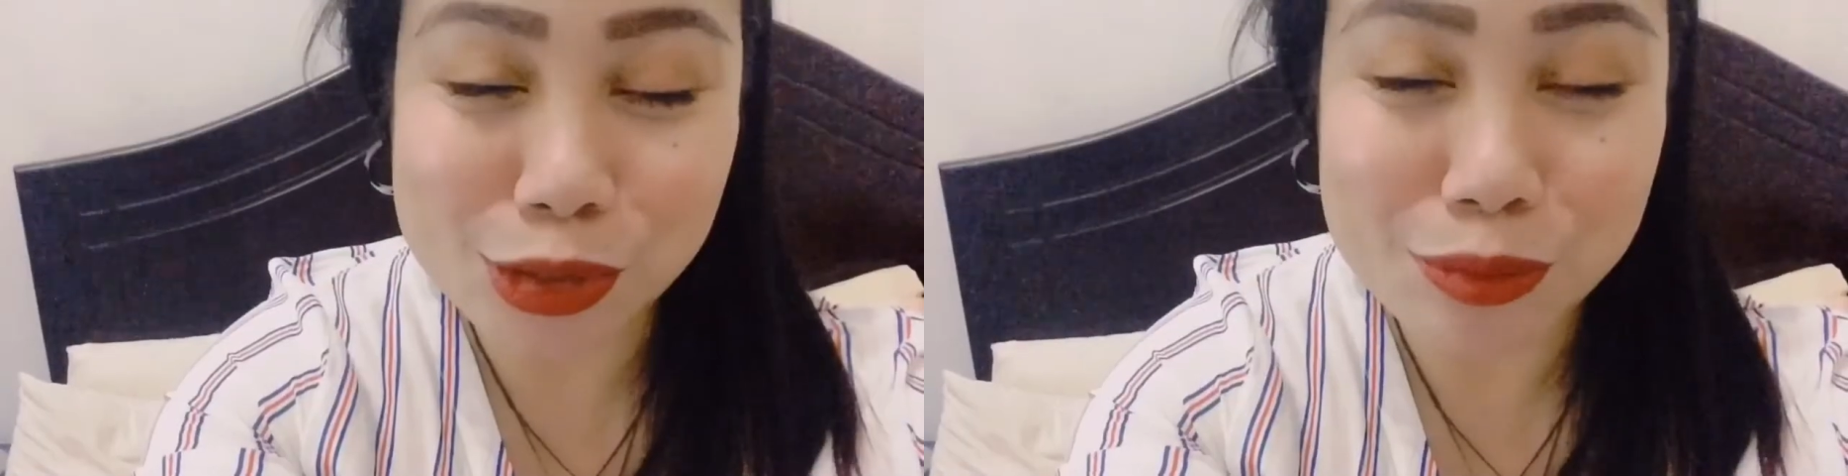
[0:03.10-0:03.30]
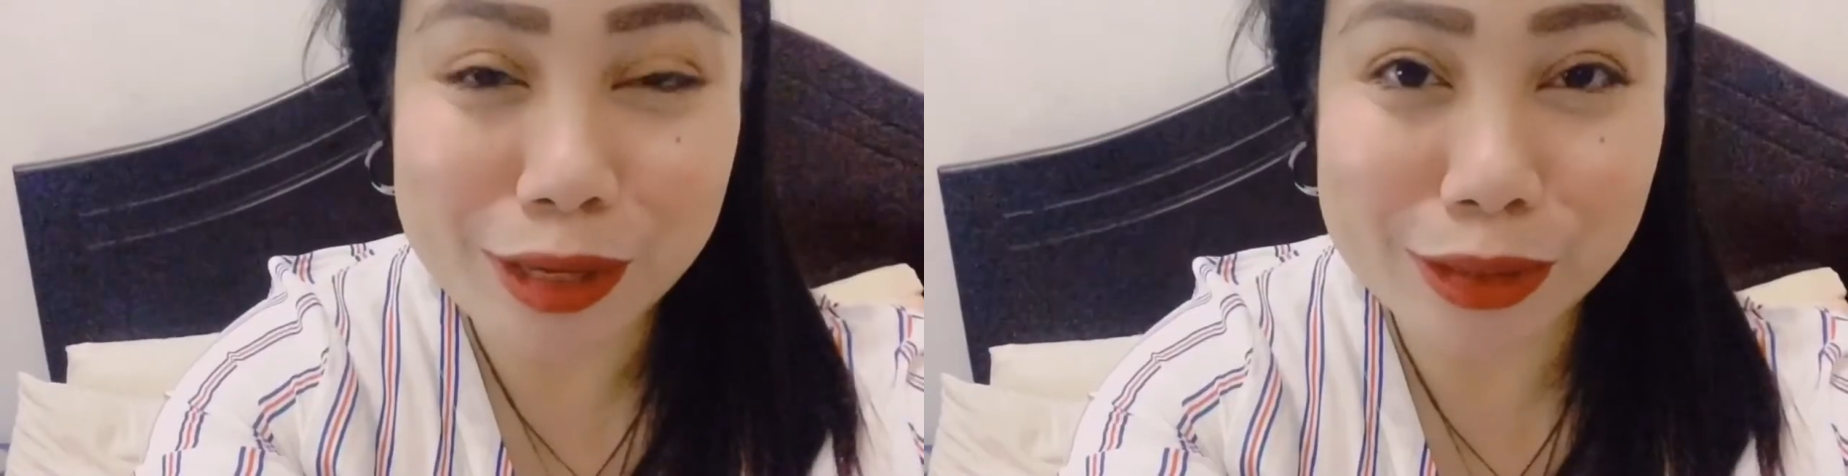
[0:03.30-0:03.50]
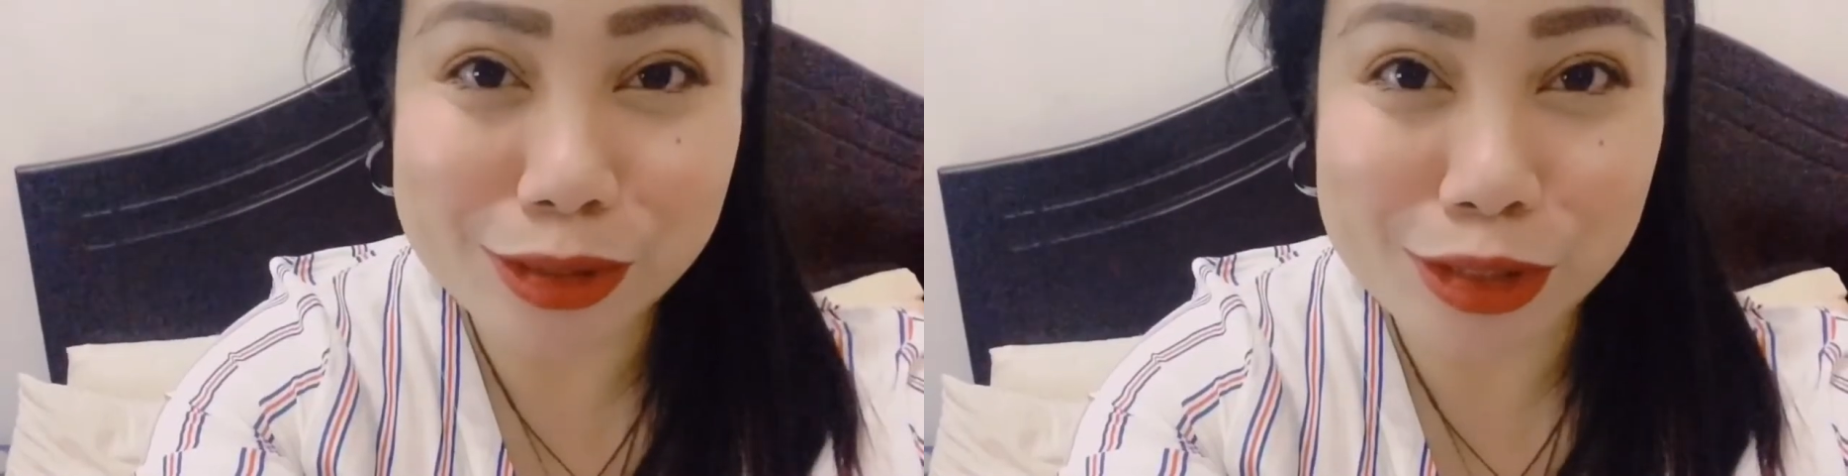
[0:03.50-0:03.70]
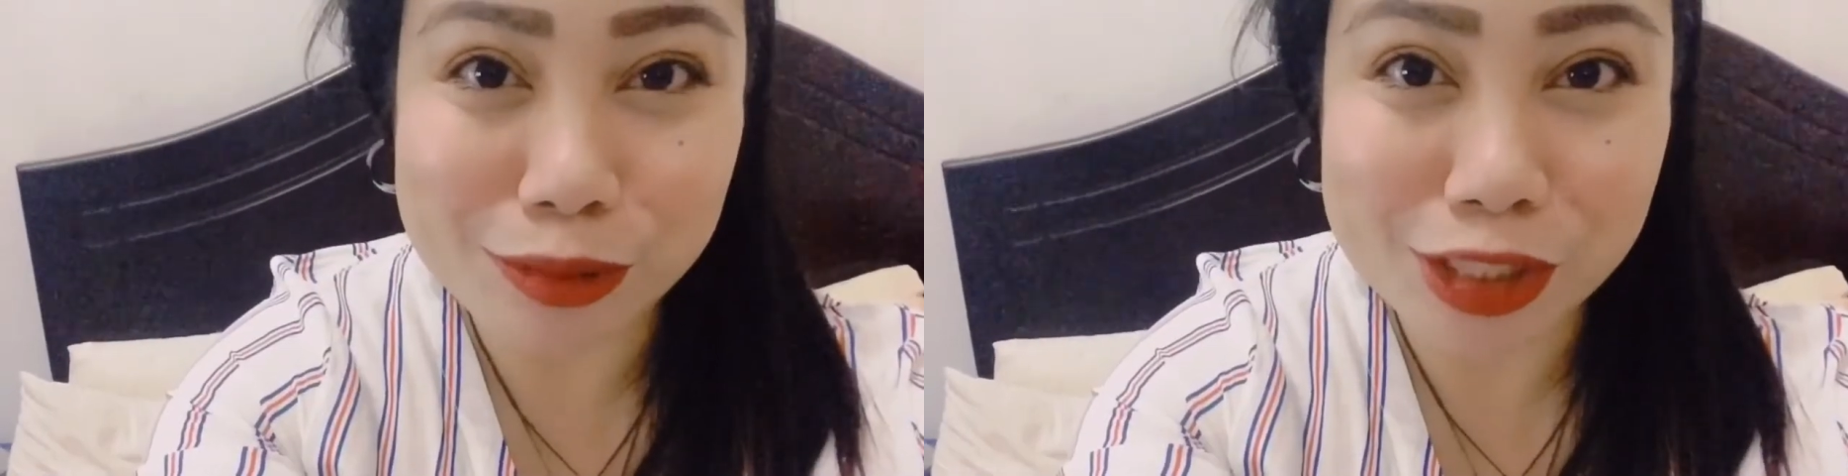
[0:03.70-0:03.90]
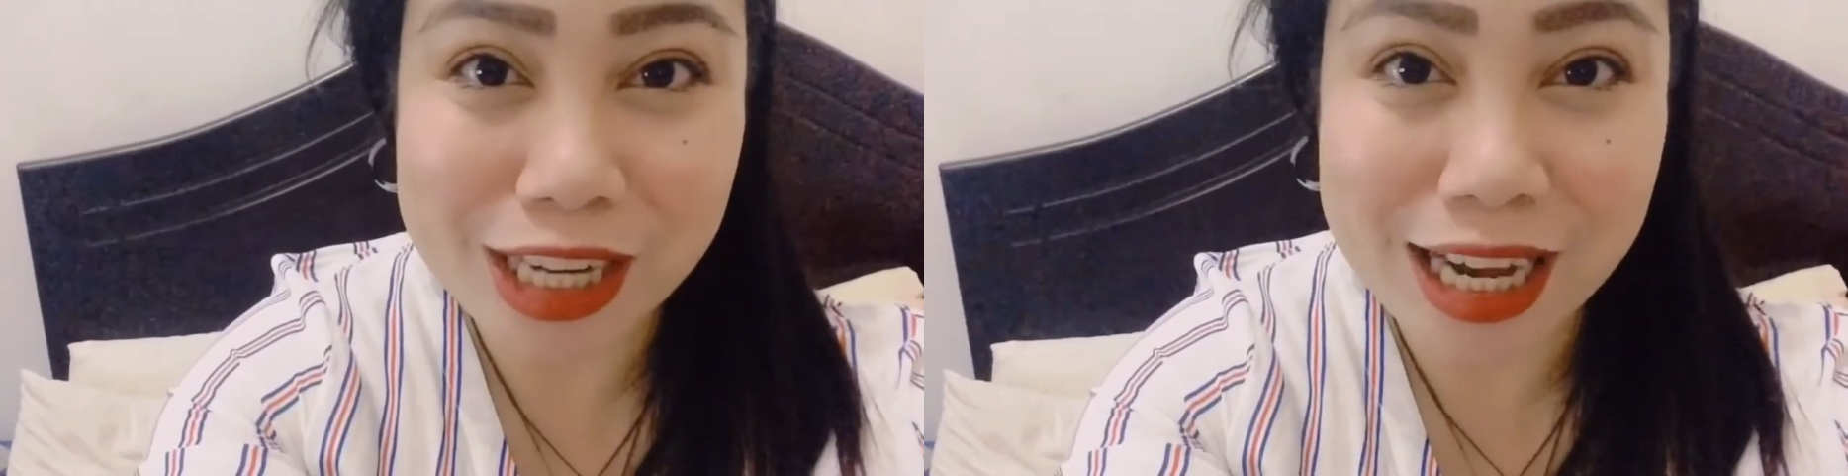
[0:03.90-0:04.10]
to my
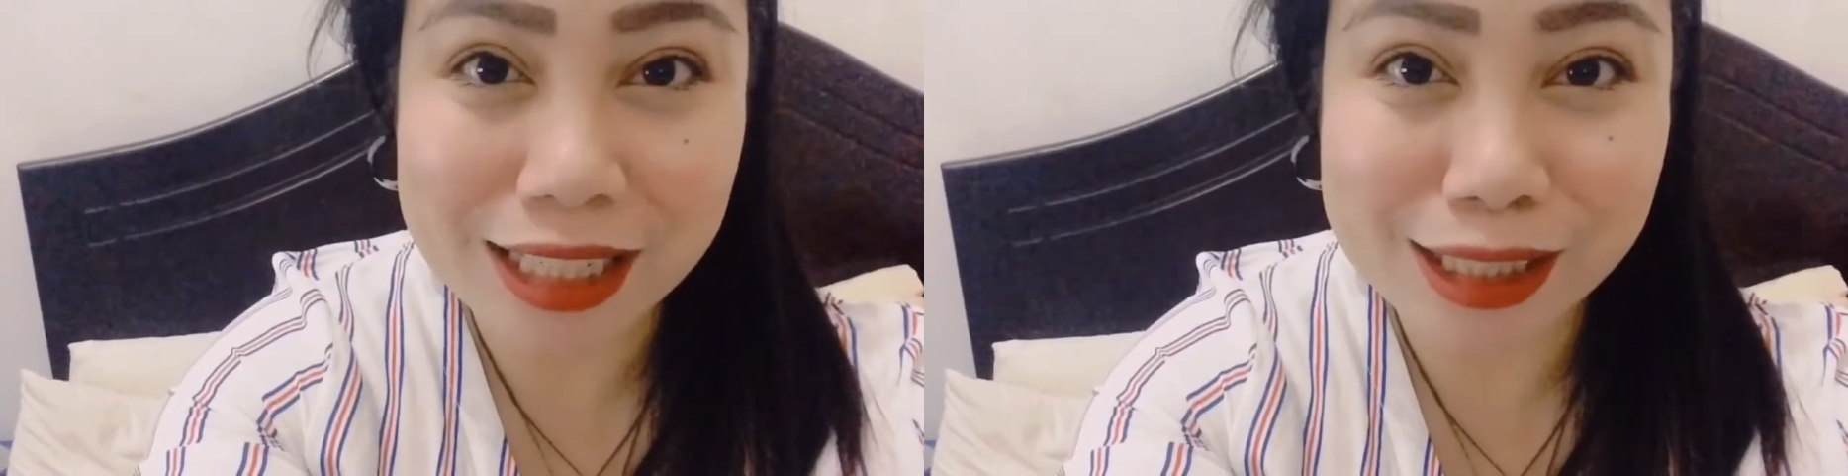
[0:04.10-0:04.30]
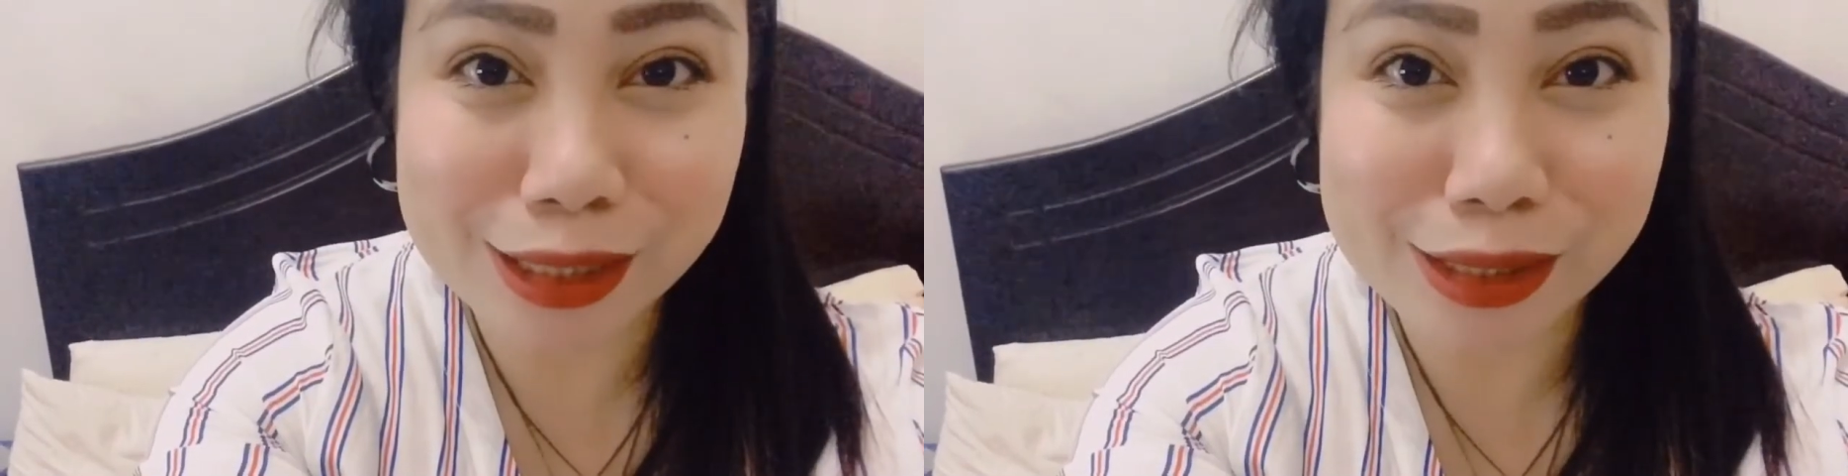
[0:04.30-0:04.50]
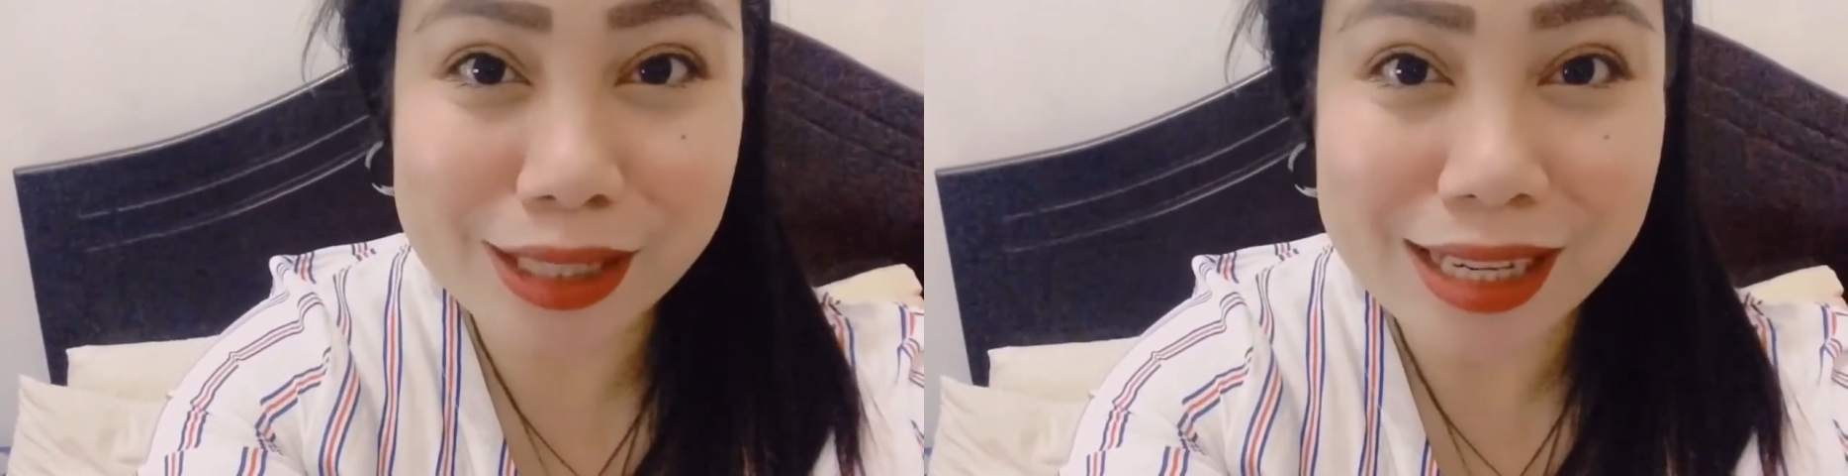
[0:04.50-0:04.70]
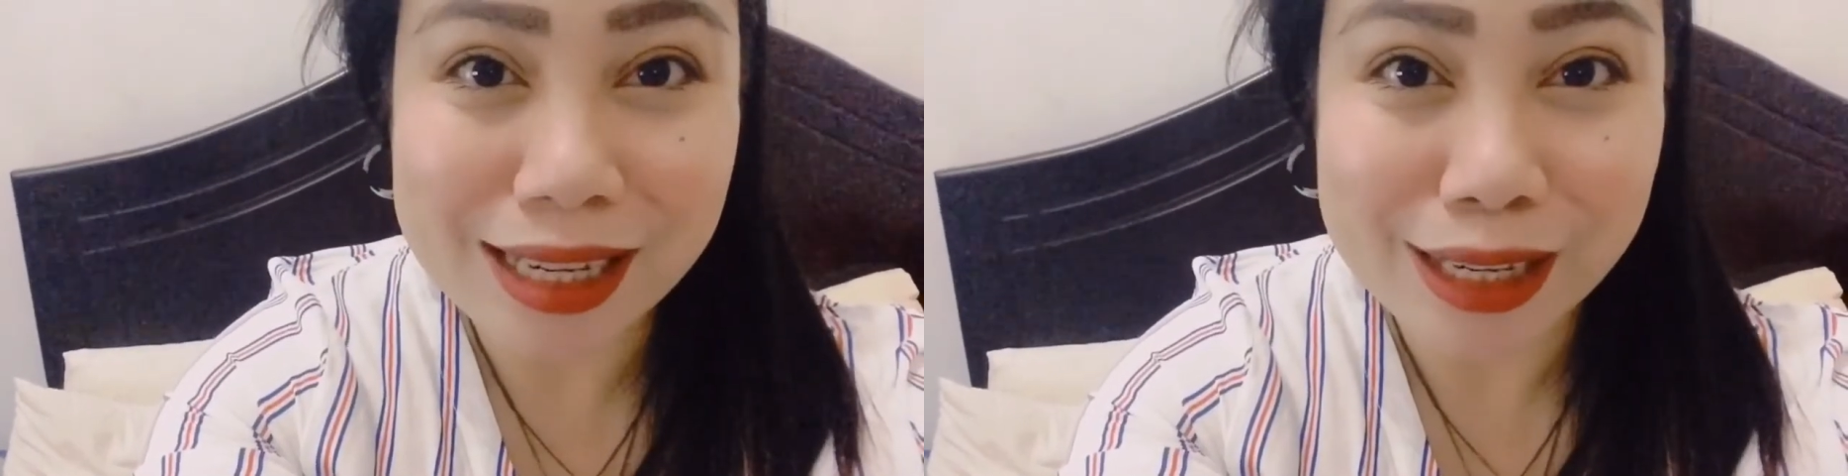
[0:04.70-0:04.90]
YouTube channel.